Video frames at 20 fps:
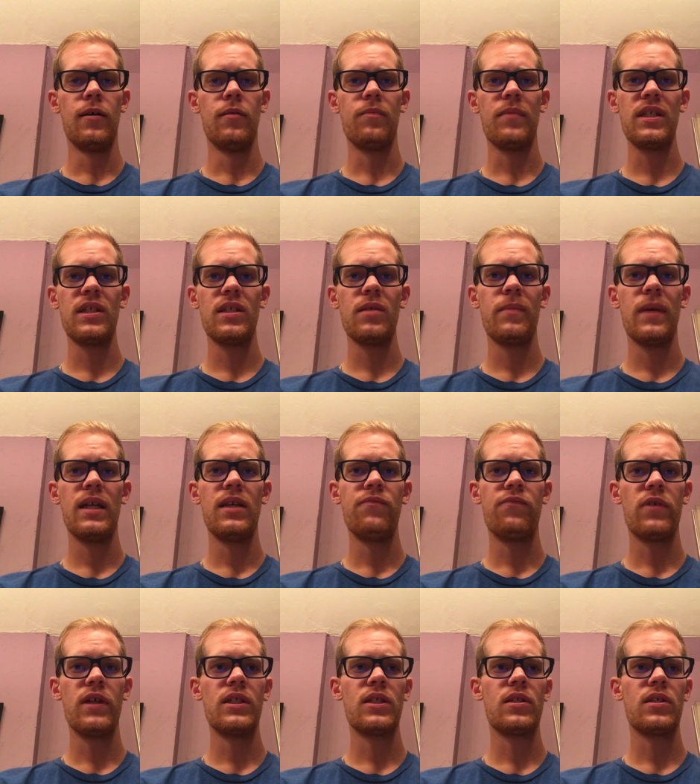Based on my
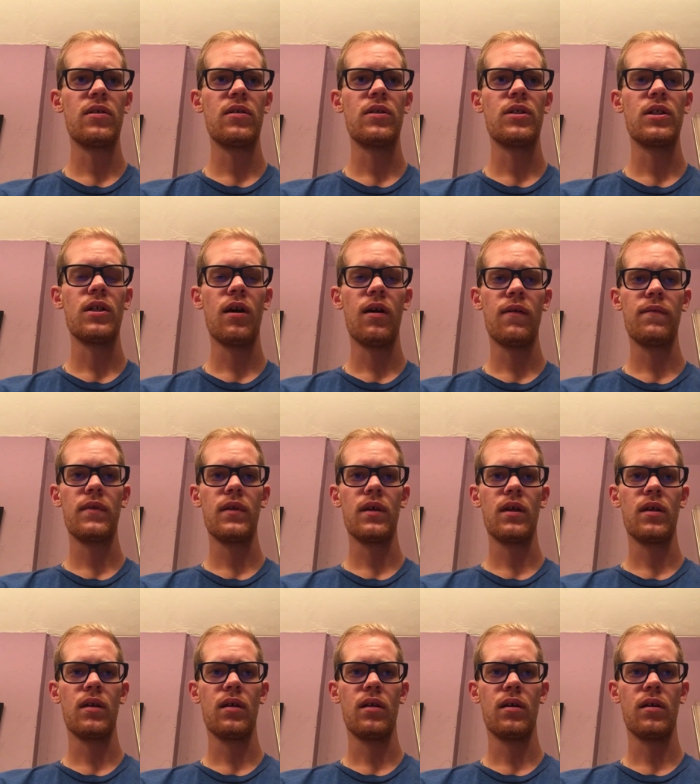research of
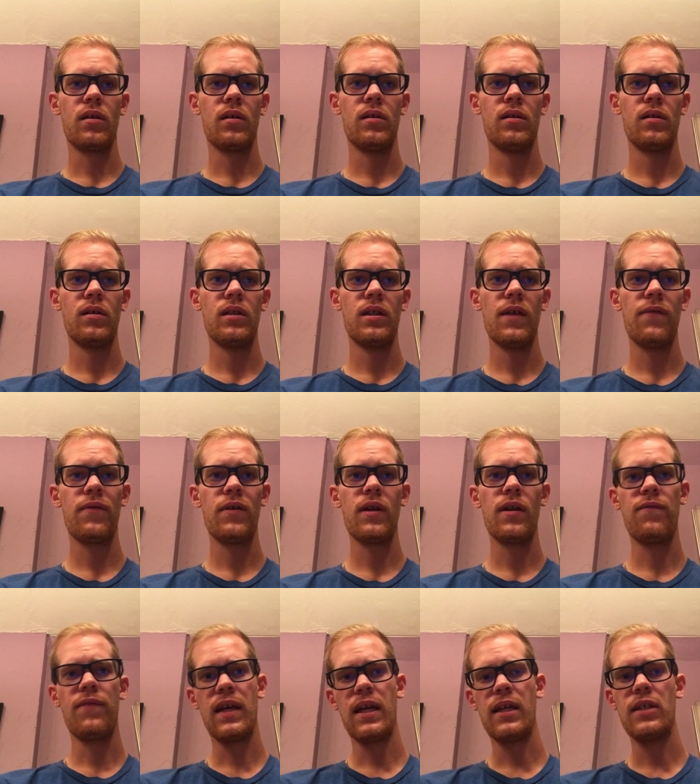the different
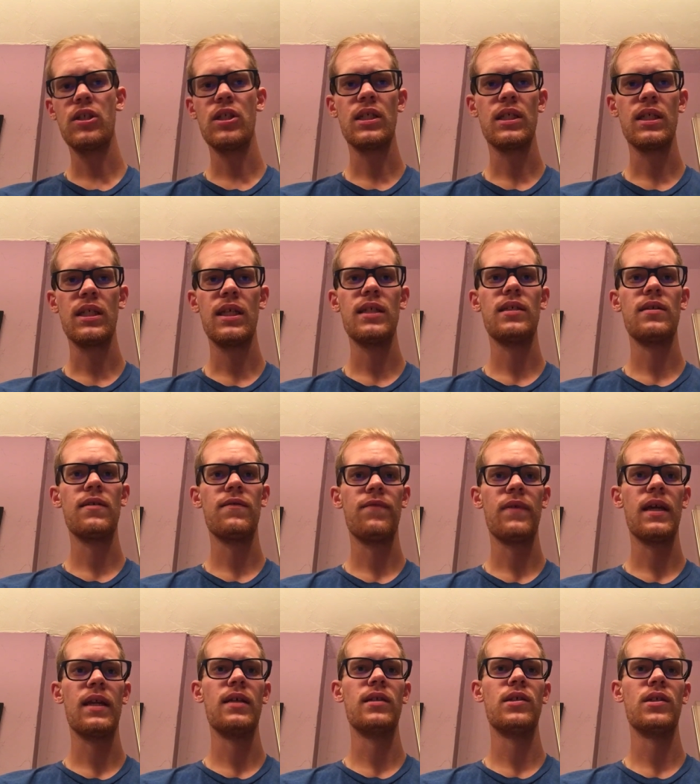advantages and
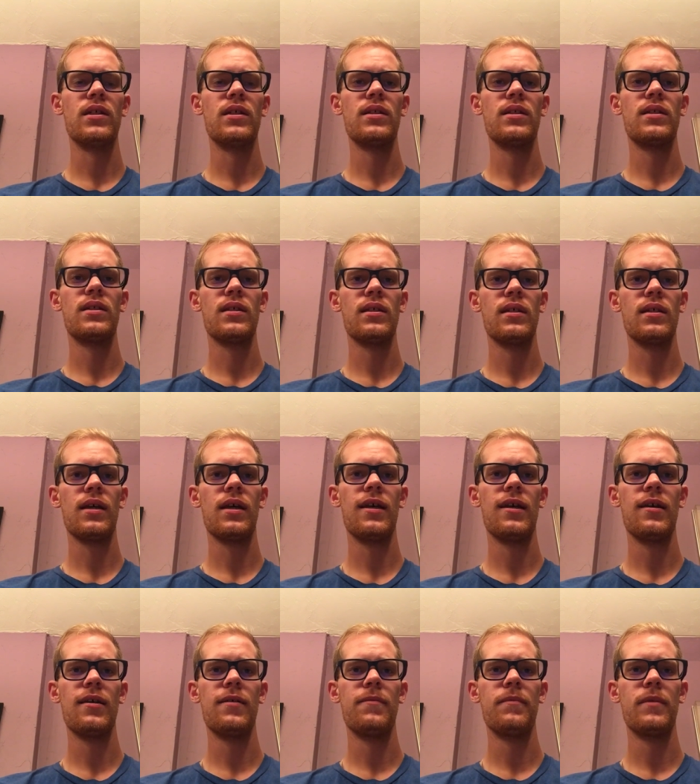disadvantages, I
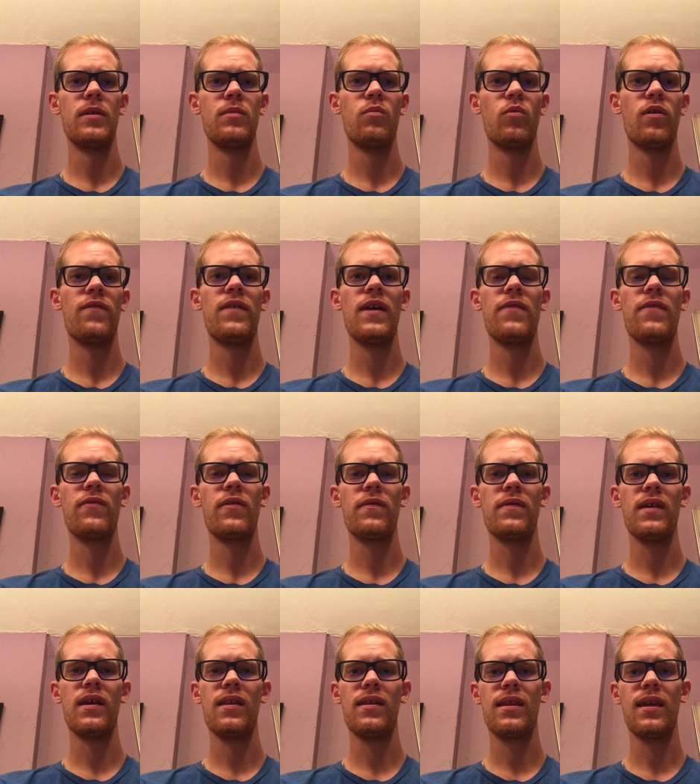am in more favor of
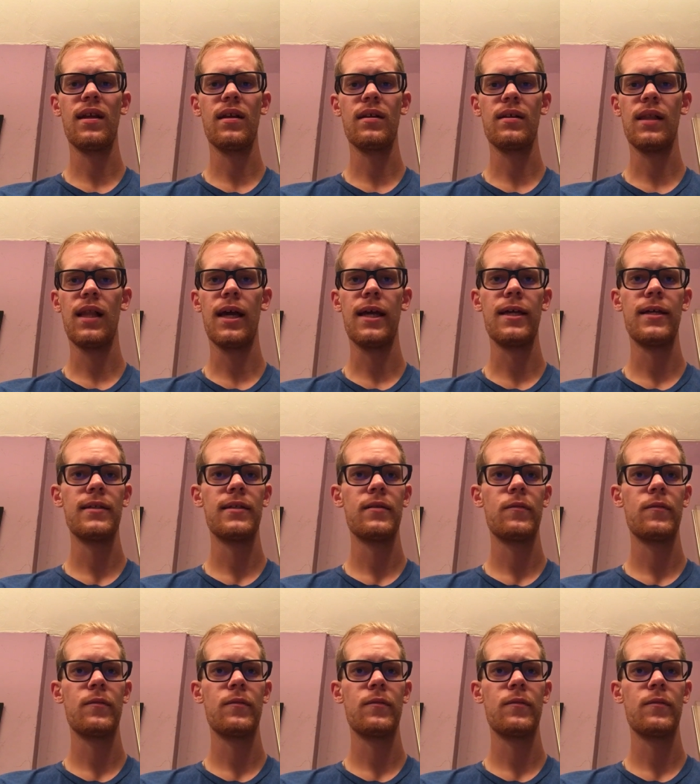the thin client,